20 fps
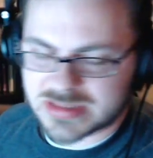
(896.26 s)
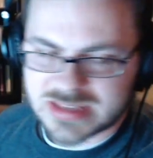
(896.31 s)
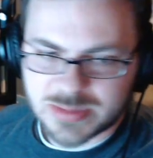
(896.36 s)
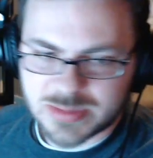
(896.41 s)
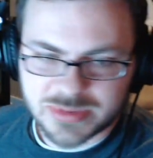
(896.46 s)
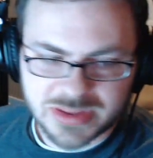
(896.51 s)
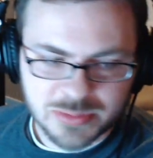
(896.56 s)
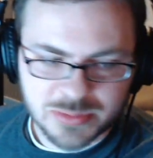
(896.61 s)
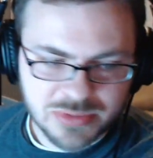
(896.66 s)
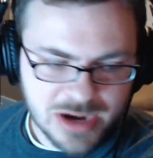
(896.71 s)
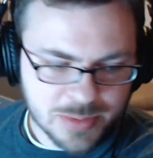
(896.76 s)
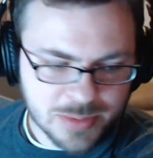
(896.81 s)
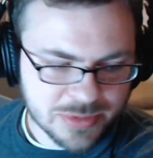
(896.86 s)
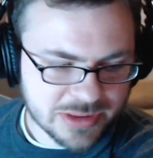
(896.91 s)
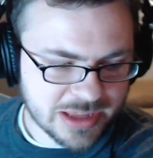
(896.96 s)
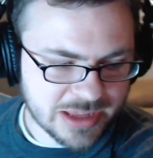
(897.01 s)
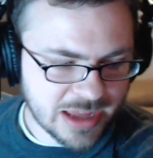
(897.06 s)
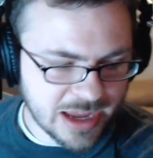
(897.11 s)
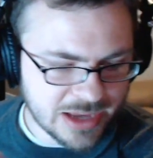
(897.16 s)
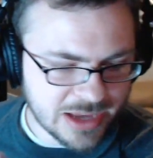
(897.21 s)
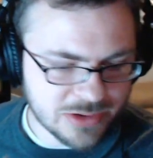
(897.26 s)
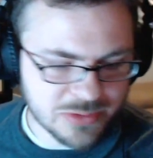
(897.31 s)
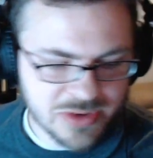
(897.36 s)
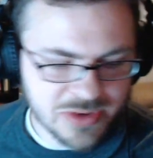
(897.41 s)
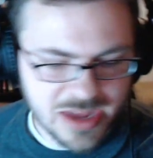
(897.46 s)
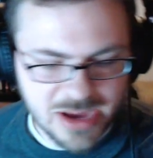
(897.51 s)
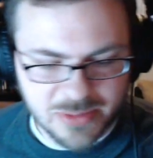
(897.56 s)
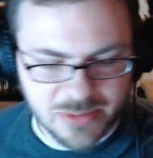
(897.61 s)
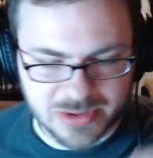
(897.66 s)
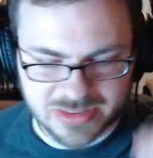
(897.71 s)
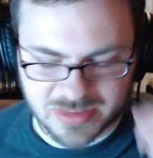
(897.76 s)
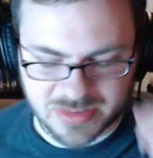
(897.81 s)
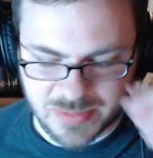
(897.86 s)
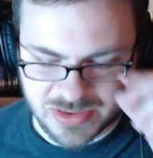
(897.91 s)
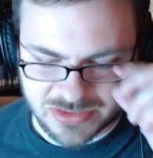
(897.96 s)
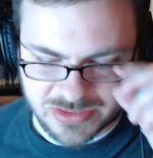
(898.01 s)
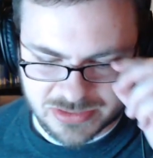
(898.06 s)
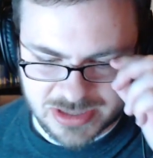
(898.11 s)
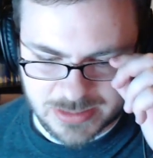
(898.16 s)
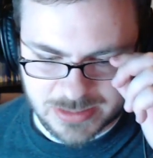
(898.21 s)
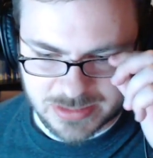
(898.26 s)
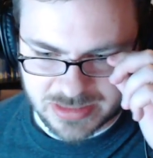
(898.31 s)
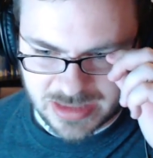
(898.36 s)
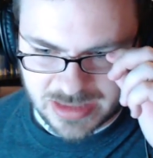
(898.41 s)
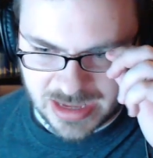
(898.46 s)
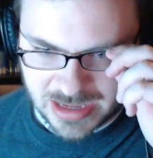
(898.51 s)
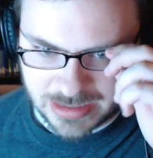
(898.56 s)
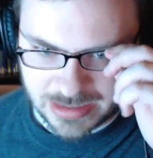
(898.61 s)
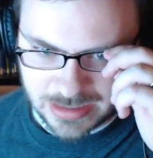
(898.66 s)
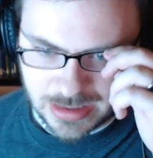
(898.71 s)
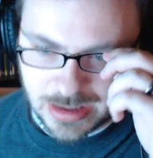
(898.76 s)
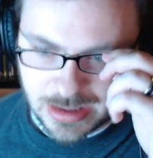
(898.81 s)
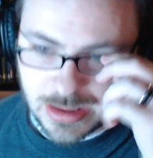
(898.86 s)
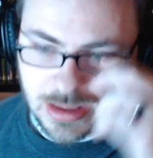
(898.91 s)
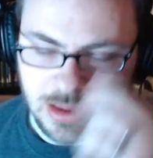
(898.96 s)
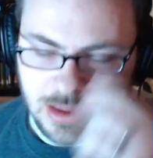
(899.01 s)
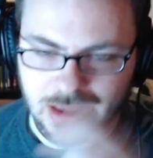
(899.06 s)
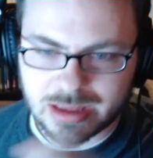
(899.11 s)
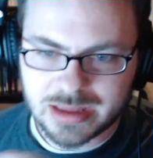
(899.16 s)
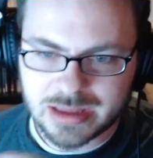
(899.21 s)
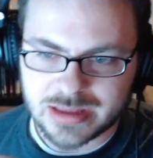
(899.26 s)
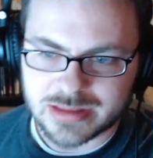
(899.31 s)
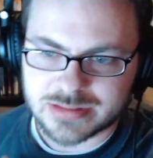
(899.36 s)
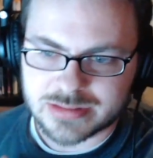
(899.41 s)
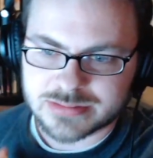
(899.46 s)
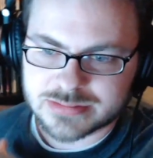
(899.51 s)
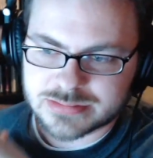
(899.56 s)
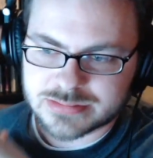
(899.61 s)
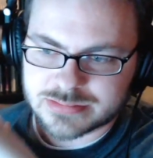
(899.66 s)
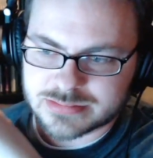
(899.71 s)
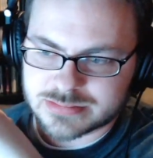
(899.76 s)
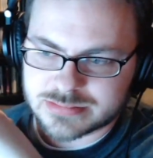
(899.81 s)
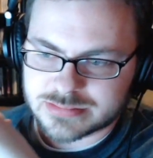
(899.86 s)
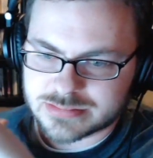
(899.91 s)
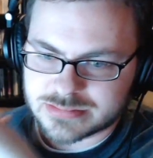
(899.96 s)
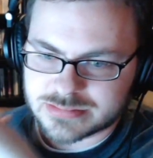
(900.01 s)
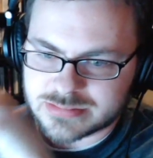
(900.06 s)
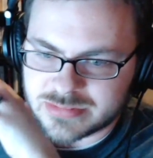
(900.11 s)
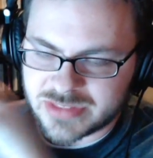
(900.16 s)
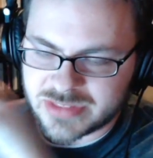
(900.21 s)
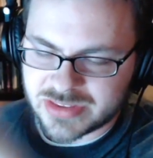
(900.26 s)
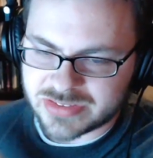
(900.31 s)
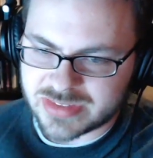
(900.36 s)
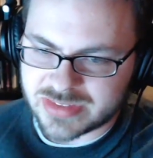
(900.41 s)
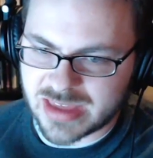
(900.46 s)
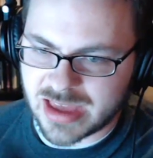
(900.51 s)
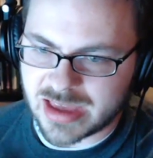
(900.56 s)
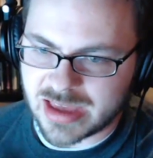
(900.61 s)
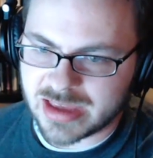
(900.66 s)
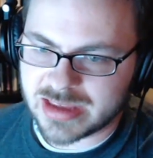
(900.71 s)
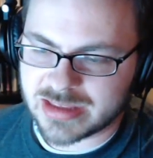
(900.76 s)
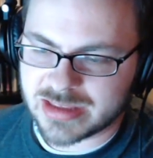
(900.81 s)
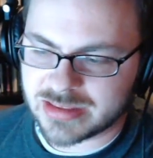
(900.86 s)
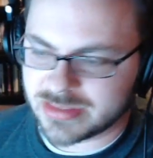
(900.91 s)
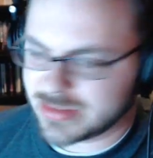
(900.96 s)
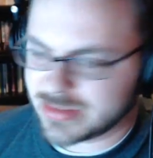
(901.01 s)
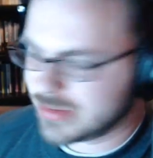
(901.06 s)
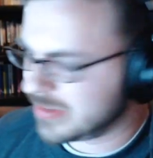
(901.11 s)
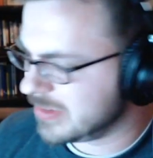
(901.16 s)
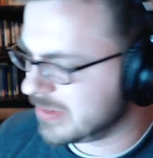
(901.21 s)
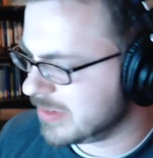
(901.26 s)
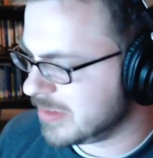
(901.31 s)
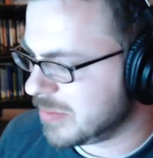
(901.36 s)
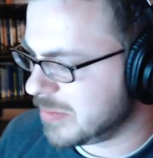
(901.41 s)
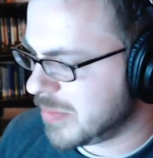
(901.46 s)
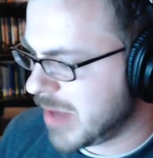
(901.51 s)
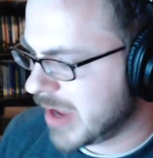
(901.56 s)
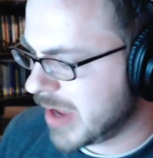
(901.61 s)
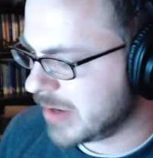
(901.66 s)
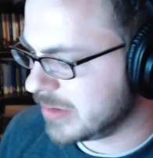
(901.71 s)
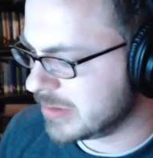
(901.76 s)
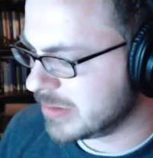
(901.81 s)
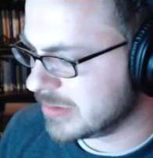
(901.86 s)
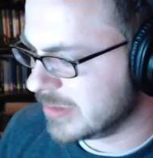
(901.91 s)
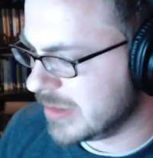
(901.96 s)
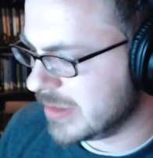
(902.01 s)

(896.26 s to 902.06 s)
assemble him properly. I do not want to mess around with that. This model